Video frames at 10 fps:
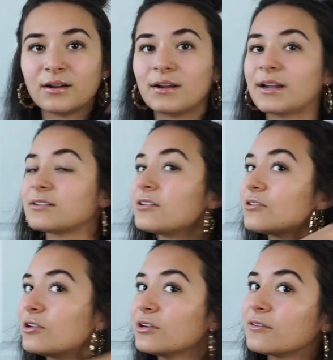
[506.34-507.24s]
has a little
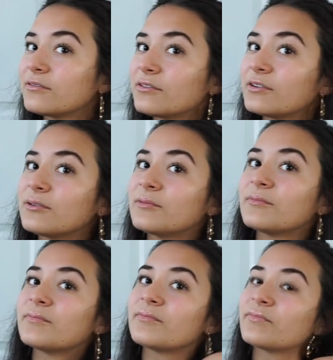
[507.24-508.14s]
curve.
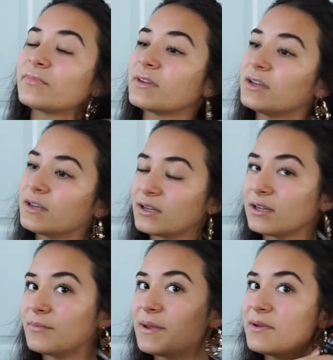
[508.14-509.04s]

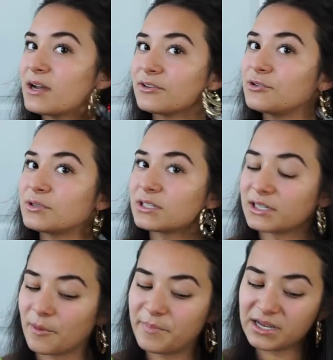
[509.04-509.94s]
Maybe I'll do it to
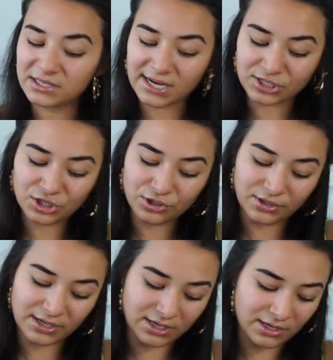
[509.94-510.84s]
like a big section so
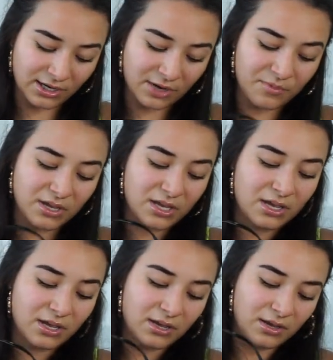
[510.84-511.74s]
then it could
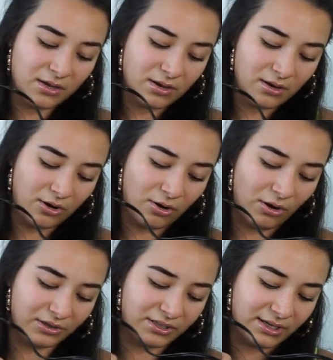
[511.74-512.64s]
be
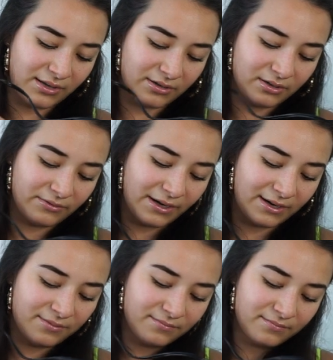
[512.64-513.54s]
all together.
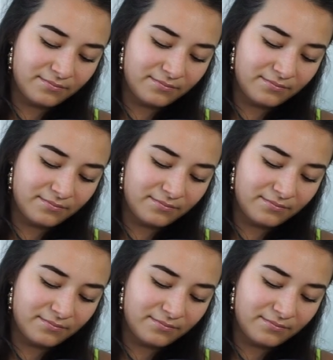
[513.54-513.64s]
Ready?